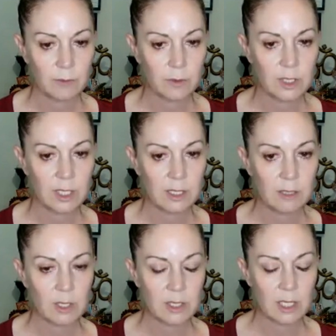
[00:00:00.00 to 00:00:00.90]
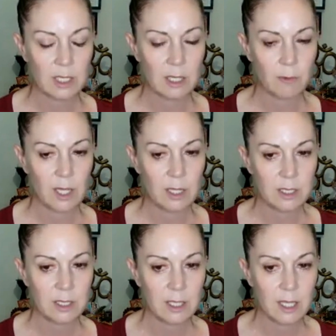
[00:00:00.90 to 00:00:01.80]
before gently resting the
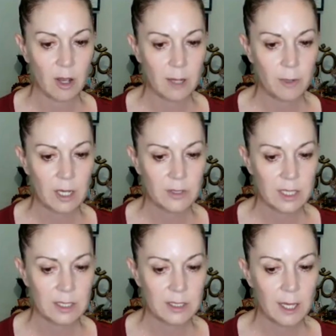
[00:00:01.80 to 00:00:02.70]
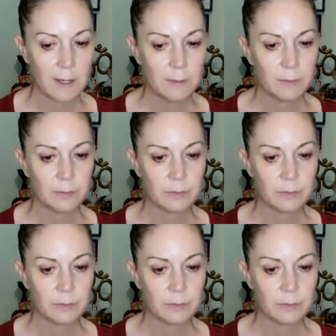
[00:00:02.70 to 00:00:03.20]
awareness at the eyebrow center.